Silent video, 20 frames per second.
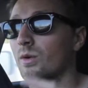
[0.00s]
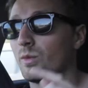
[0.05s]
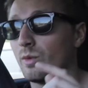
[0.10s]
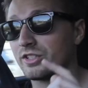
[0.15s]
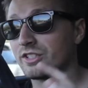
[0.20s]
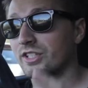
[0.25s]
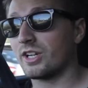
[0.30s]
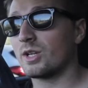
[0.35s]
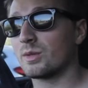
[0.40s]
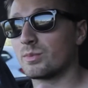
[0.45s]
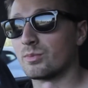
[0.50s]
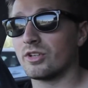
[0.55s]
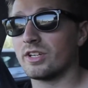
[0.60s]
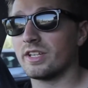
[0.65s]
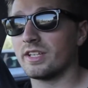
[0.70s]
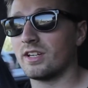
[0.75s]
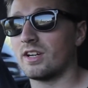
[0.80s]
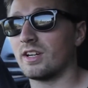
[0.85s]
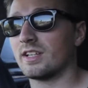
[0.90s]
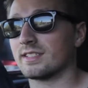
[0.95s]
which goes
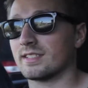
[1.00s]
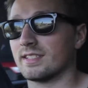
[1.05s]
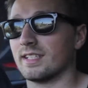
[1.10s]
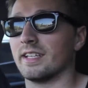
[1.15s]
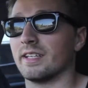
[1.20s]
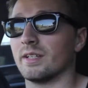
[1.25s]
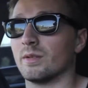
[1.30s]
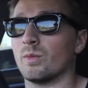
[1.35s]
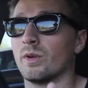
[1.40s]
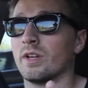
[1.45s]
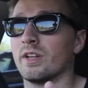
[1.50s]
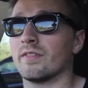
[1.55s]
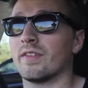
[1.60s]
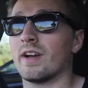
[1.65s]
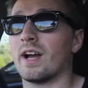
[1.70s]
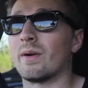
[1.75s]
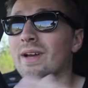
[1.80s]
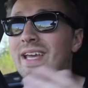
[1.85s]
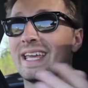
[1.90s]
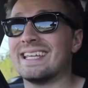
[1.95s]
pretty nicely with
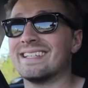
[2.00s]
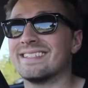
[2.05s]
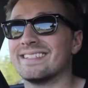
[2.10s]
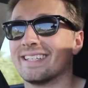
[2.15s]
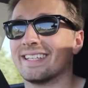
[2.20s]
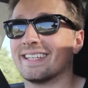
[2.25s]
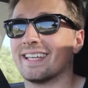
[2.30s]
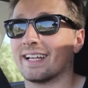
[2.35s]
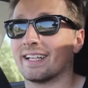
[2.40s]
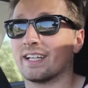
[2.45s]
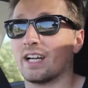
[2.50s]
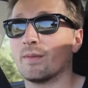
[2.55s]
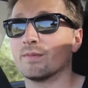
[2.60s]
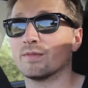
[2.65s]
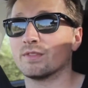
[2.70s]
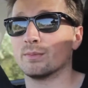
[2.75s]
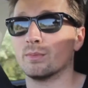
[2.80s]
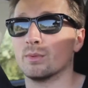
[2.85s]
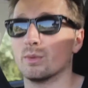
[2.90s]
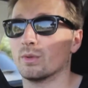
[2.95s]
how easy and
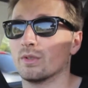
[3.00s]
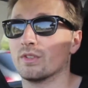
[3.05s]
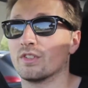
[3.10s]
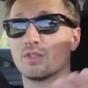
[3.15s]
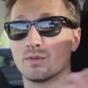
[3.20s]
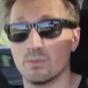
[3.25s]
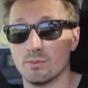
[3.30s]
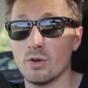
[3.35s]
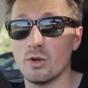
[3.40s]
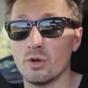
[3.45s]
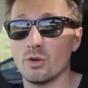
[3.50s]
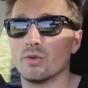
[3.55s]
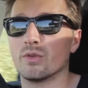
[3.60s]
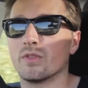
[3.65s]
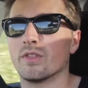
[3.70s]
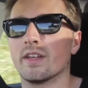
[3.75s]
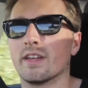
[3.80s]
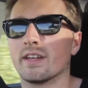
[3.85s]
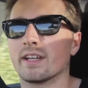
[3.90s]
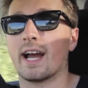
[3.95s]
comfortable and
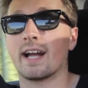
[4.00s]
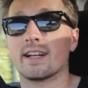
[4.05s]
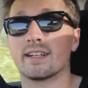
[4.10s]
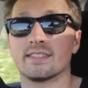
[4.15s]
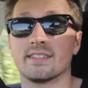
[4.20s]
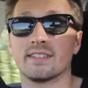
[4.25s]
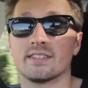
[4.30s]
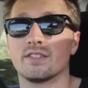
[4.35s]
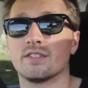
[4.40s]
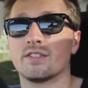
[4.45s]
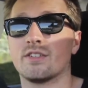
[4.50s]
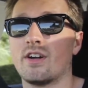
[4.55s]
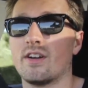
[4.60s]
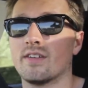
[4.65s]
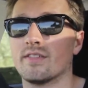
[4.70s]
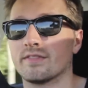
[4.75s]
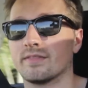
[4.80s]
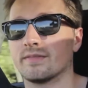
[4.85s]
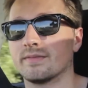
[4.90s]
smooth the Cactus is to drive.